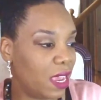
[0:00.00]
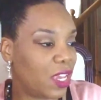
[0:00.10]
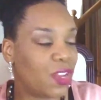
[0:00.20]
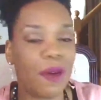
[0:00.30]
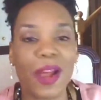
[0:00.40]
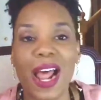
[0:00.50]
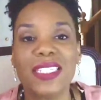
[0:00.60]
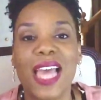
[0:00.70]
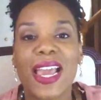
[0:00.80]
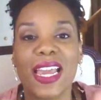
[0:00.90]
And you know what?
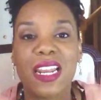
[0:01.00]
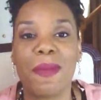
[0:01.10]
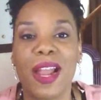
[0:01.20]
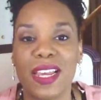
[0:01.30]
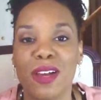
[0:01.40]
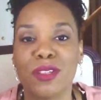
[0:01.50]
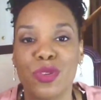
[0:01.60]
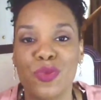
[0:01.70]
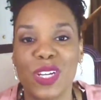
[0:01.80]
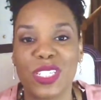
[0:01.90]
I tag anybody
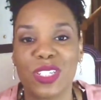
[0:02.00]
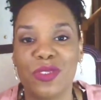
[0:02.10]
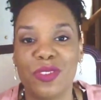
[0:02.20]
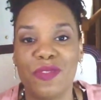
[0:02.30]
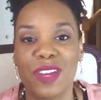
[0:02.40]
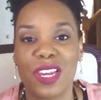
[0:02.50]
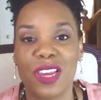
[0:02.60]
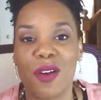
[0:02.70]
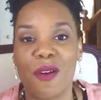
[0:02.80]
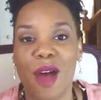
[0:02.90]
else who wants to do the
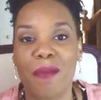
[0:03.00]
video.